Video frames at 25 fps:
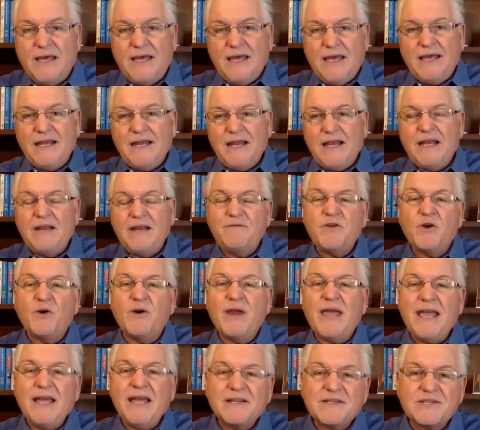and, and if
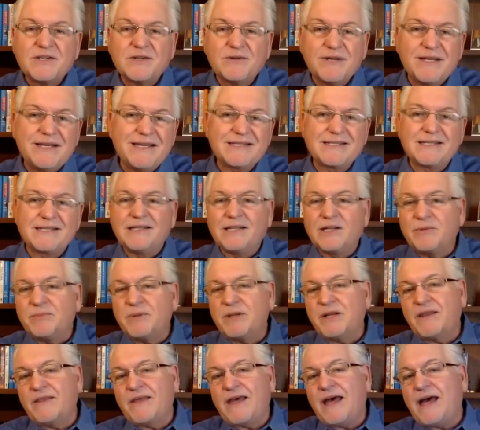your answer is a little
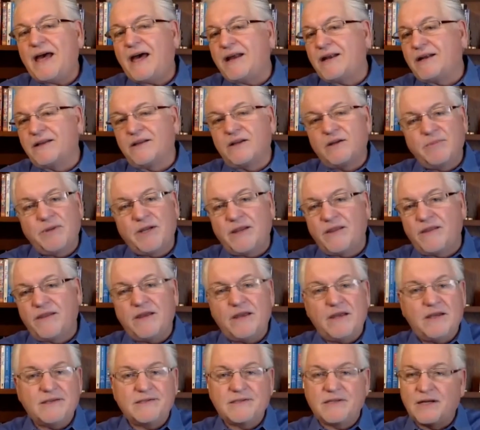bit of that, a little bit of
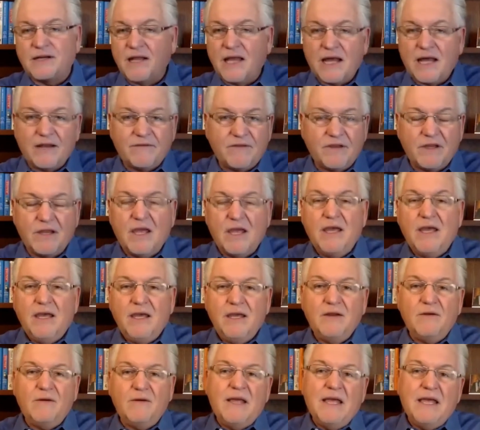this, and a lot of it, you
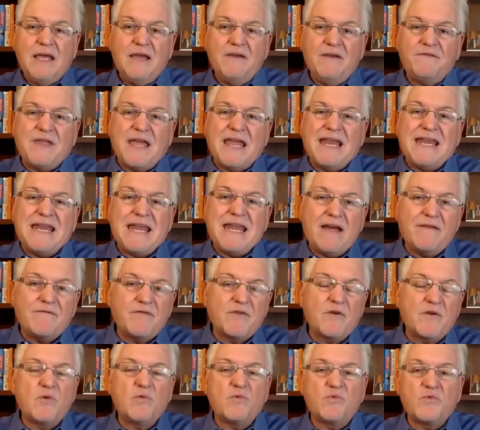know, if they
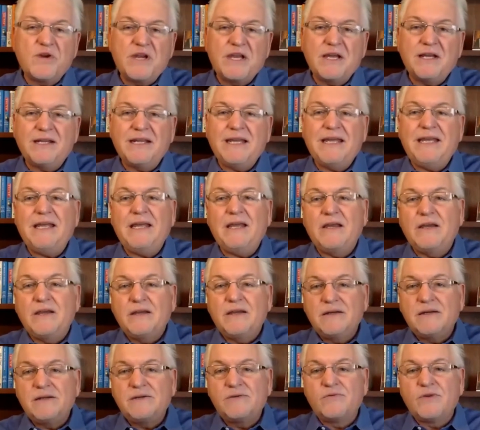never really
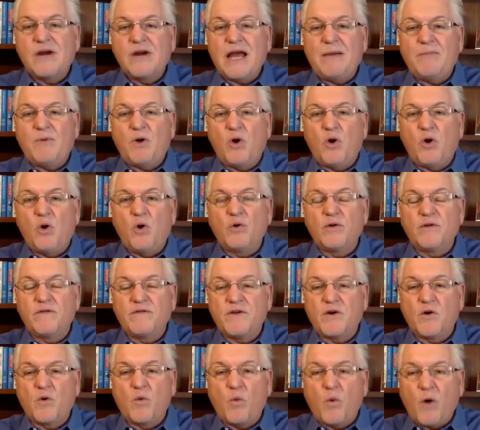grab a hold of
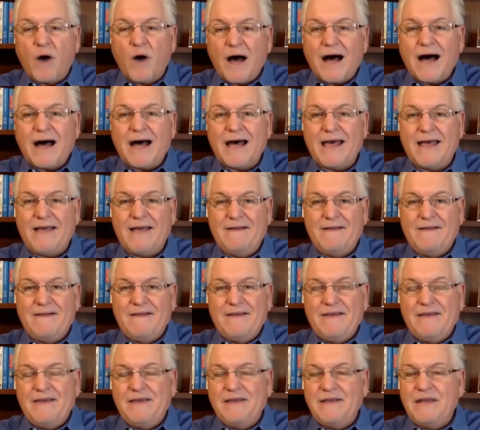their why,
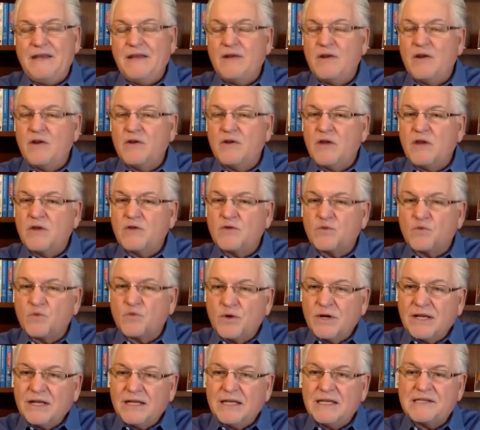it, it, it's
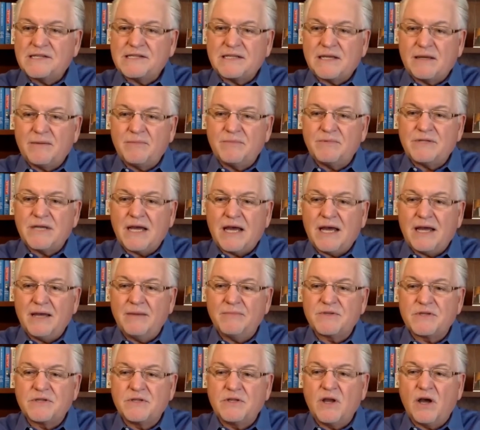really
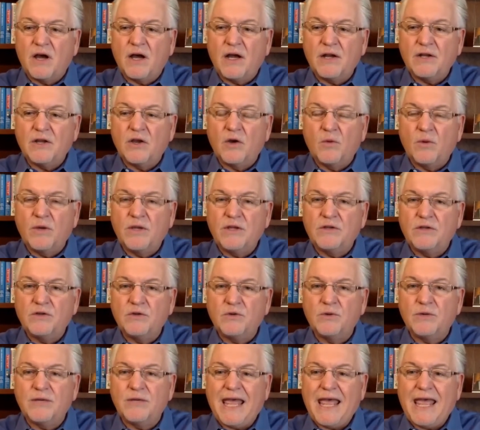sometimes not going
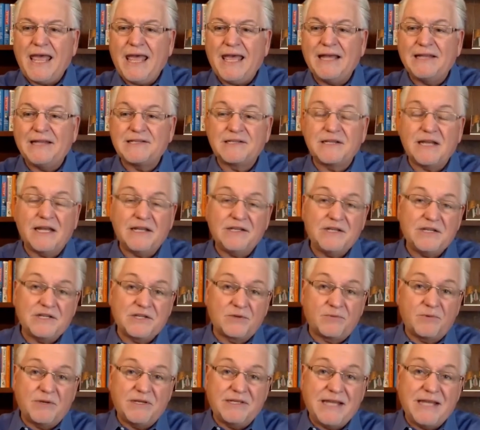to enhance not
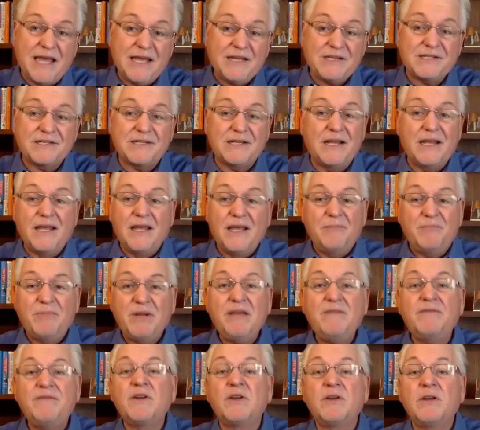just the retention, but
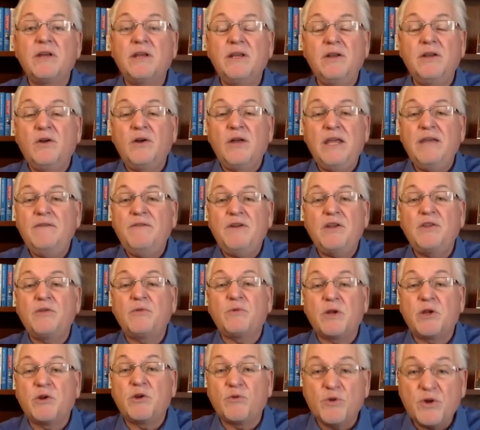even you know even in the
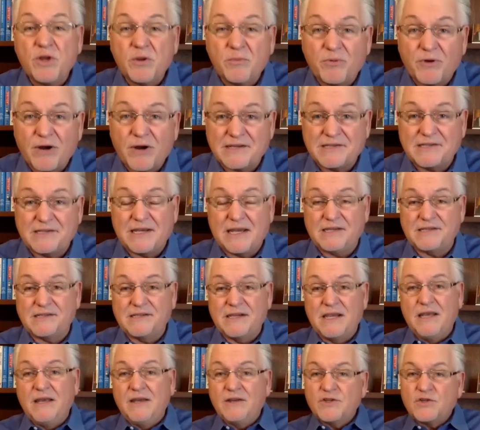recruiting
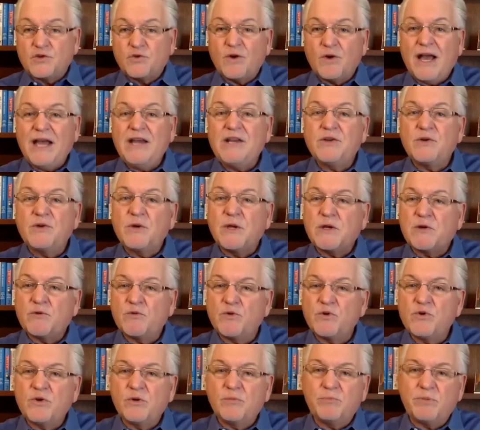process, trying to
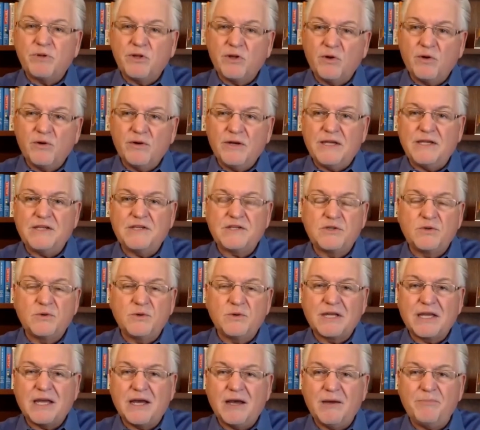recruit employees to
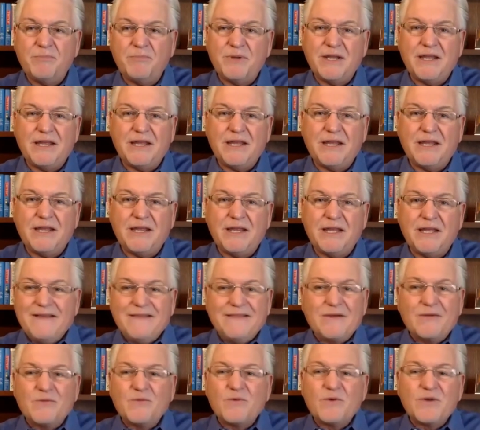a company
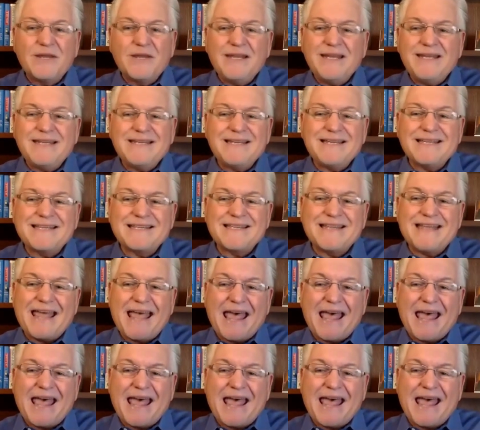that really doesn't